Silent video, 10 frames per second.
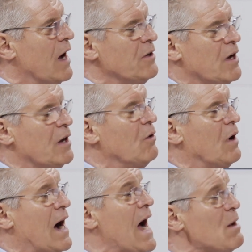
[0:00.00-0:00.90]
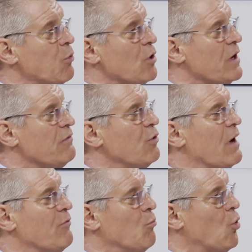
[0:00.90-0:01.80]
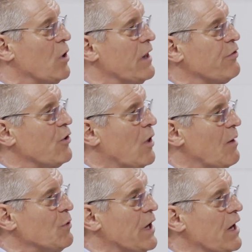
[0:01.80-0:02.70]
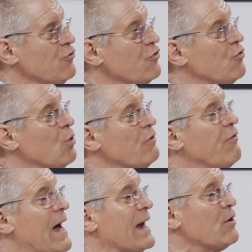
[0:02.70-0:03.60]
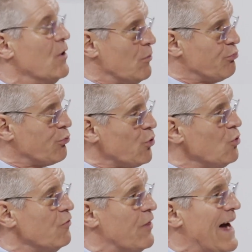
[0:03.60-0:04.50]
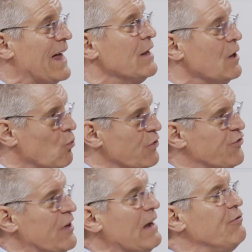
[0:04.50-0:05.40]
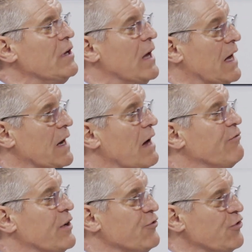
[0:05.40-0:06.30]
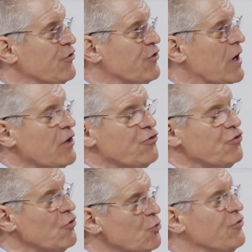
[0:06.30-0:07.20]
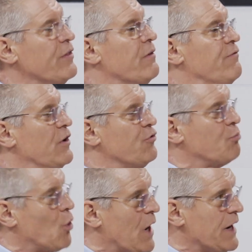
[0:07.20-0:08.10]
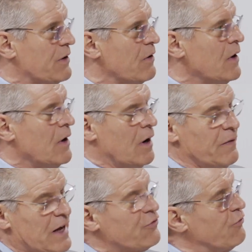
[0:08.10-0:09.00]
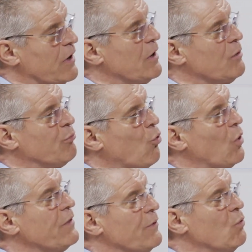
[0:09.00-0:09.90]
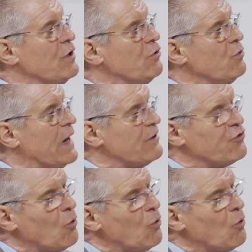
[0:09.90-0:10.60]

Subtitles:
And yet I believe we have a moral ethical obligation to in fact prove that with safety and efficacy studies using the finished product. And that's very important that we do that.